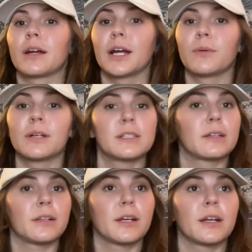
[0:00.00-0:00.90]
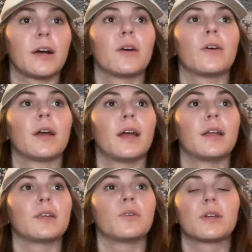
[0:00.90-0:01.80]
their airways cleared out
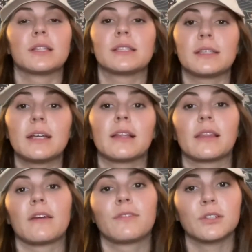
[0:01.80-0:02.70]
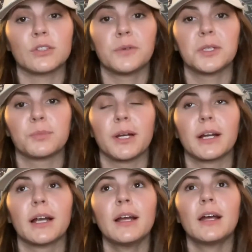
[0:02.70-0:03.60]
and you can see that they feel so much
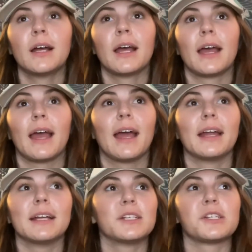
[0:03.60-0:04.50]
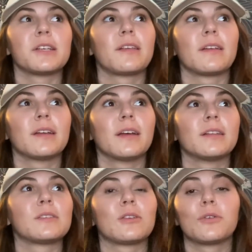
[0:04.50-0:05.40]
better. And
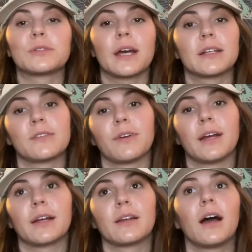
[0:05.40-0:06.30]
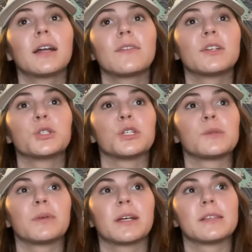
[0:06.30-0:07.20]
it's so satisfying. Not even
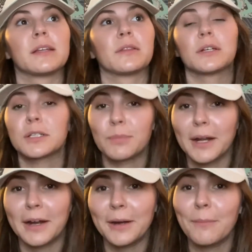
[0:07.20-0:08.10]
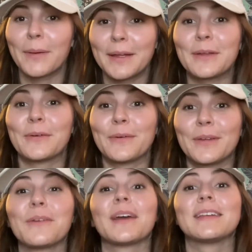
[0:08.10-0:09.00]
just because it looks better, but you
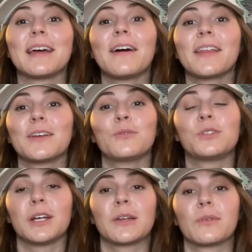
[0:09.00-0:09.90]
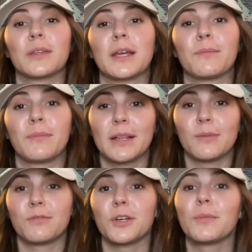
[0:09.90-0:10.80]
can tell that you genuinely made
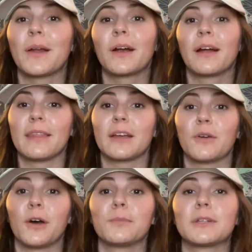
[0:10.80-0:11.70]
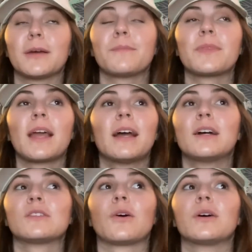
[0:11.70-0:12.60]
them feel better and that you helped them.
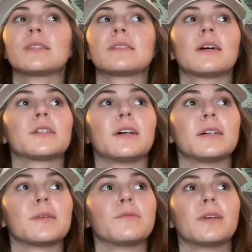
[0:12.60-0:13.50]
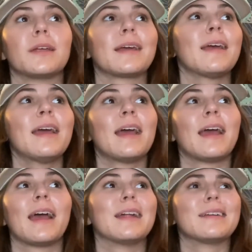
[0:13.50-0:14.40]
So it's such an awesome feeling.
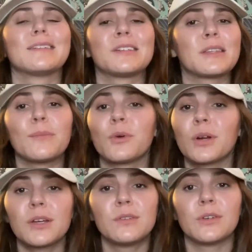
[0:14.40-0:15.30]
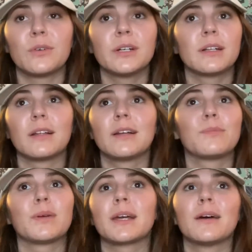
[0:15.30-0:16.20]
And just the more you do it,
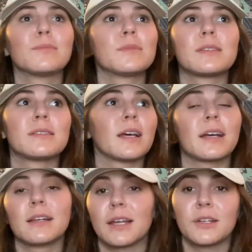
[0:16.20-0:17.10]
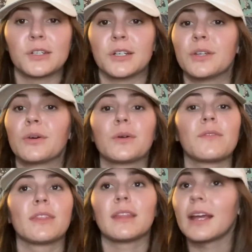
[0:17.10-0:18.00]
it becomes second nature. You don't
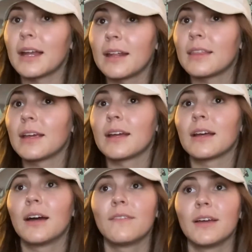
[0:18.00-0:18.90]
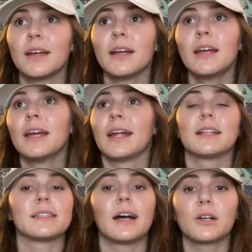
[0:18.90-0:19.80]
even think anything of it.
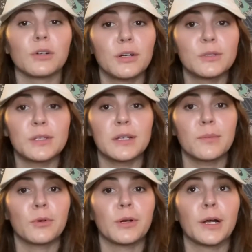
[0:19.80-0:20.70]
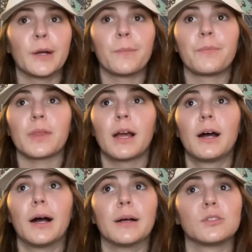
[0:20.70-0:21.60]
It's not gross anymore.
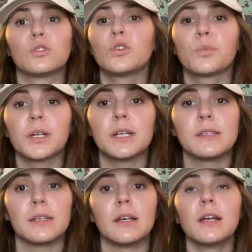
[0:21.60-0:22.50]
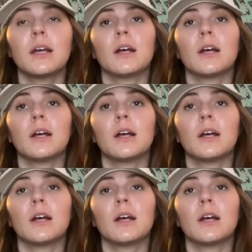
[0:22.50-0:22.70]
It's super easy.